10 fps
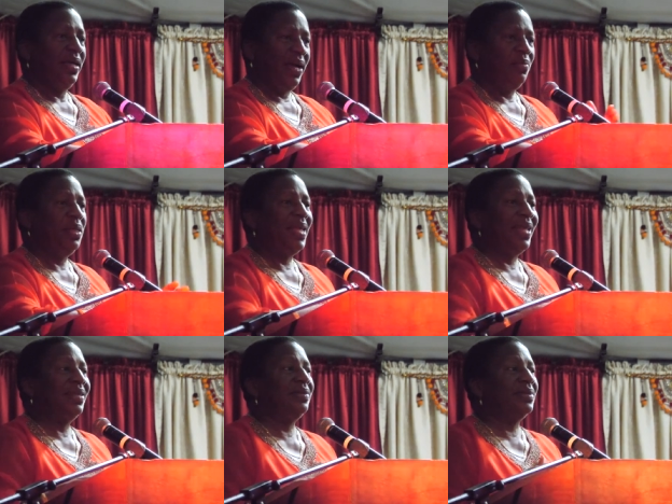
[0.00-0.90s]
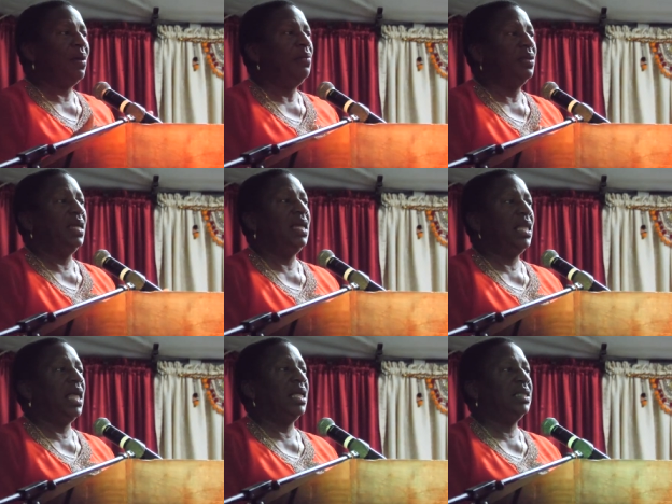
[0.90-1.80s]
I mean, that is
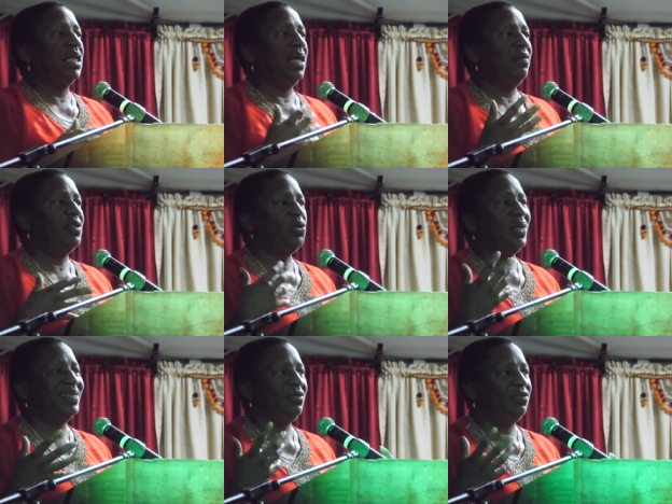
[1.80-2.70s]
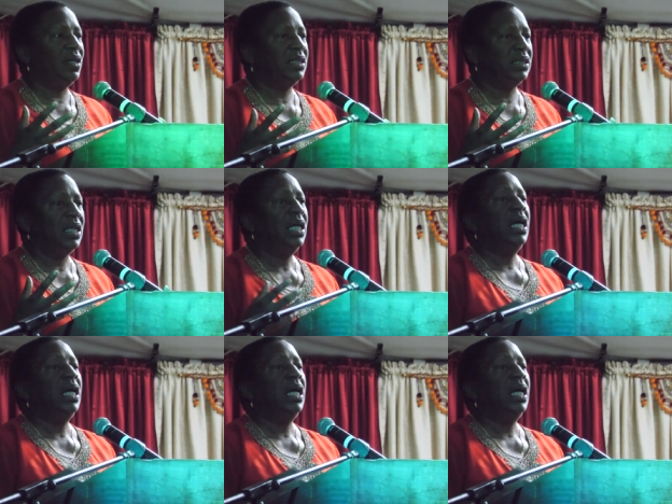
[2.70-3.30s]
something that gives you a different